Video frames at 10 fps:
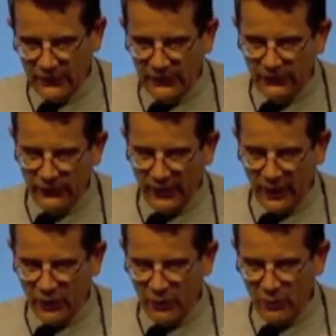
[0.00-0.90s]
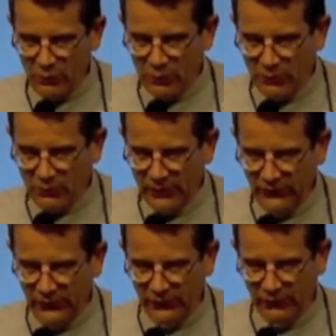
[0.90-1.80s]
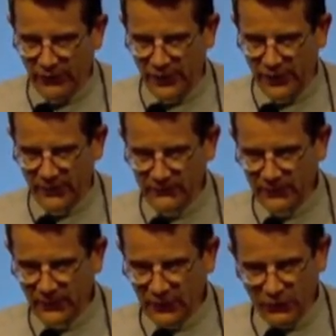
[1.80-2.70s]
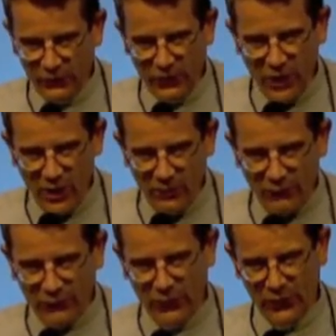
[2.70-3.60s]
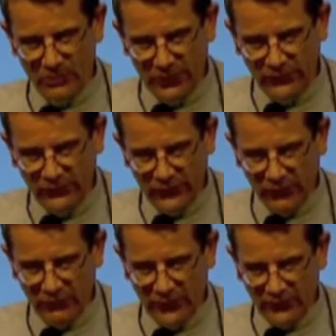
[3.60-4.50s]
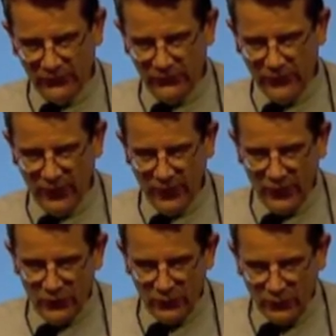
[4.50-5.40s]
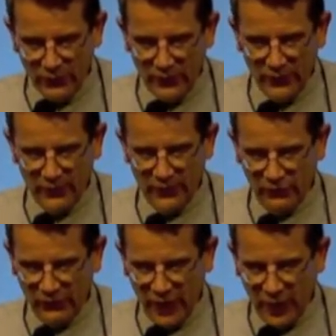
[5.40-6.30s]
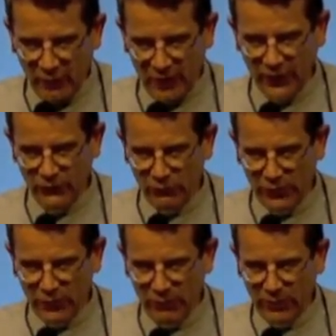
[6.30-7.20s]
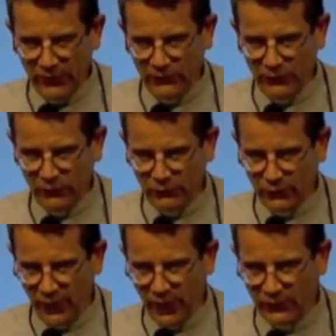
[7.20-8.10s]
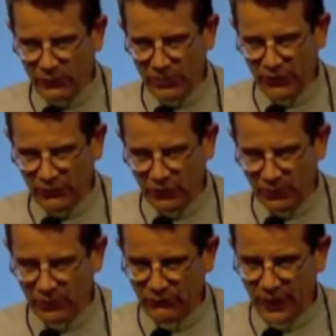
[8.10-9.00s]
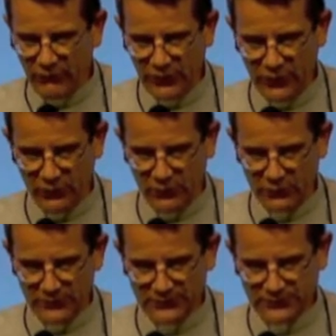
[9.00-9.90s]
That is how, progressively, the Come Follow Me series took shape at the request of the Archbishop of Avignon.